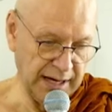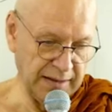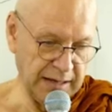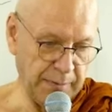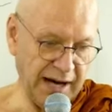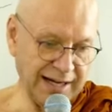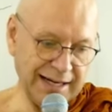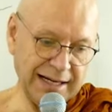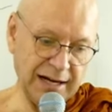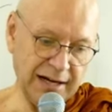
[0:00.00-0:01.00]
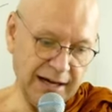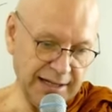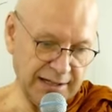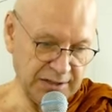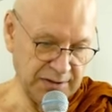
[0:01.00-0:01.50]
Their mind
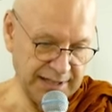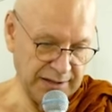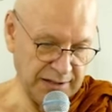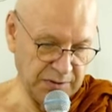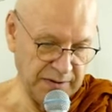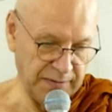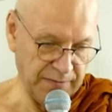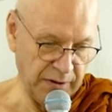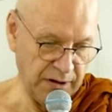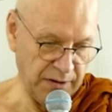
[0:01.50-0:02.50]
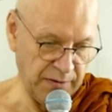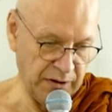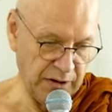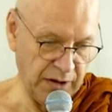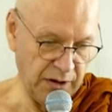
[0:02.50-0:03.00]
inclines to sensory
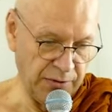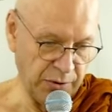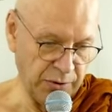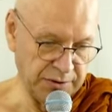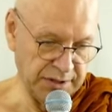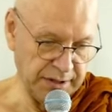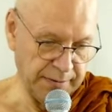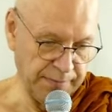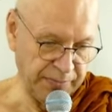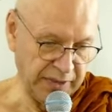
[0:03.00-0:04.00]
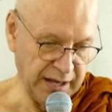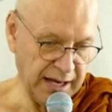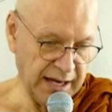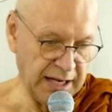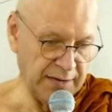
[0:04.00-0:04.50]
thoughts.
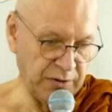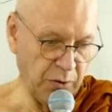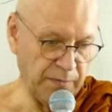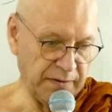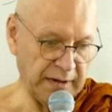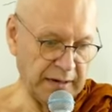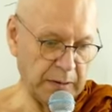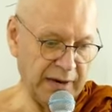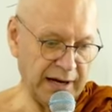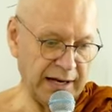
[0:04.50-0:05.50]
If they often think about